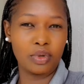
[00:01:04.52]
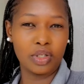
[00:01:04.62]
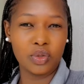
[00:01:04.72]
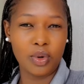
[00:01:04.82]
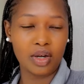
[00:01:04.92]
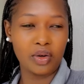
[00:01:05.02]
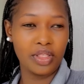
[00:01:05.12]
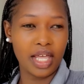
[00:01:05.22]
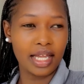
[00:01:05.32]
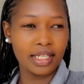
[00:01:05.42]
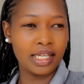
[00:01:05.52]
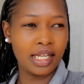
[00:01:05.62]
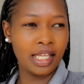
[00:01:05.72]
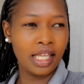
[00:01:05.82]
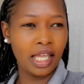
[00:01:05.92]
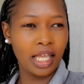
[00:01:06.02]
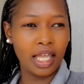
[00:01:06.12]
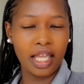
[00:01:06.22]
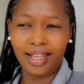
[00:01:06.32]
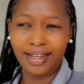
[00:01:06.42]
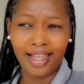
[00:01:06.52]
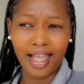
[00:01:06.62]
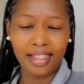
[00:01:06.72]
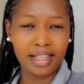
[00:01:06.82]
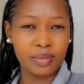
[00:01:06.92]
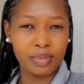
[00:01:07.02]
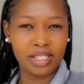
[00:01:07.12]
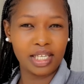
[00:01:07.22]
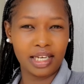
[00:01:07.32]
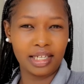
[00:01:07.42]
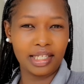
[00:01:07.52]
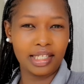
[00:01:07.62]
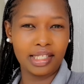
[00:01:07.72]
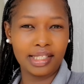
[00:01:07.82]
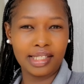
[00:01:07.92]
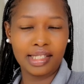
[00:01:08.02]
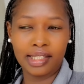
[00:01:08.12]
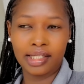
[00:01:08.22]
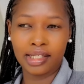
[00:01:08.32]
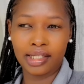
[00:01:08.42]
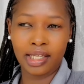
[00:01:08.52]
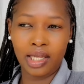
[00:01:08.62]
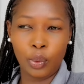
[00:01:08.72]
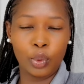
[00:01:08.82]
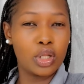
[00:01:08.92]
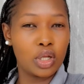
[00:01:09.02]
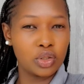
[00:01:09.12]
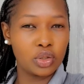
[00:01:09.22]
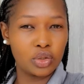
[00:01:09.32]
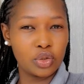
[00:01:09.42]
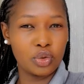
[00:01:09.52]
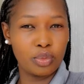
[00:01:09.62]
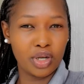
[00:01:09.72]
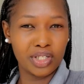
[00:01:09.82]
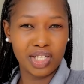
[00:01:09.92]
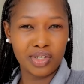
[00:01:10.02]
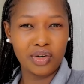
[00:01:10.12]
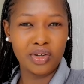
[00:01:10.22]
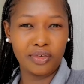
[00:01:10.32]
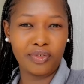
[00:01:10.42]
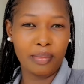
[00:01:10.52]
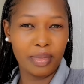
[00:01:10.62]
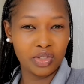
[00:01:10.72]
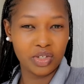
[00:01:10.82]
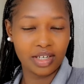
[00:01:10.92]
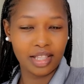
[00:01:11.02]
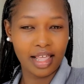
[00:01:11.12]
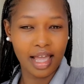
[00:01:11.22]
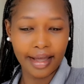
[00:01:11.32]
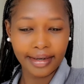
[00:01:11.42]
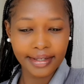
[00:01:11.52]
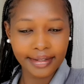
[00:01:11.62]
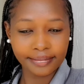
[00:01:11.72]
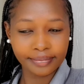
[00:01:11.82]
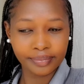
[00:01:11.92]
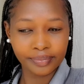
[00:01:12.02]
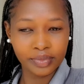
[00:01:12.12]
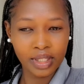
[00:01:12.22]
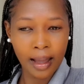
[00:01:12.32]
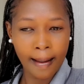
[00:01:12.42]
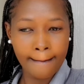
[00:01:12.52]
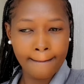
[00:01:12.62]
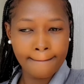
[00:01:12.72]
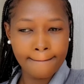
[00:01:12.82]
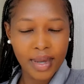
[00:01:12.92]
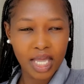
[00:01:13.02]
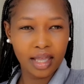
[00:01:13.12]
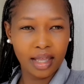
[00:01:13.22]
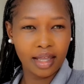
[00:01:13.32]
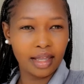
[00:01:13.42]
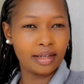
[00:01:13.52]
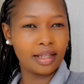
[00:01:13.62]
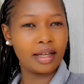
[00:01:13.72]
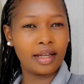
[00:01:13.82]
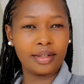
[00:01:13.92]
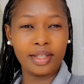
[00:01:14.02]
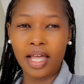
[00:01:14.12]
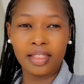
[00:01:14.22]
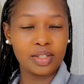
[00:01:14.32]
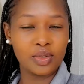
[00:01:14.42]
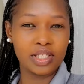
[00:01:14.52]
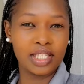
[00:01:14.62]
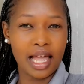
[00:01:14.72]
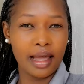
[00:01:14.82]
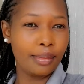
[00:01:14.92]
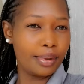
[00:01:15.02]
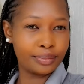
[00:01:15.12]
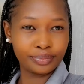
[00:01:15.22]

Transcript: I'm going to work on that. And yeah, that's basically it. We will also go to Dubois. I don't know if I mentioned that. And yeah, that's what's up.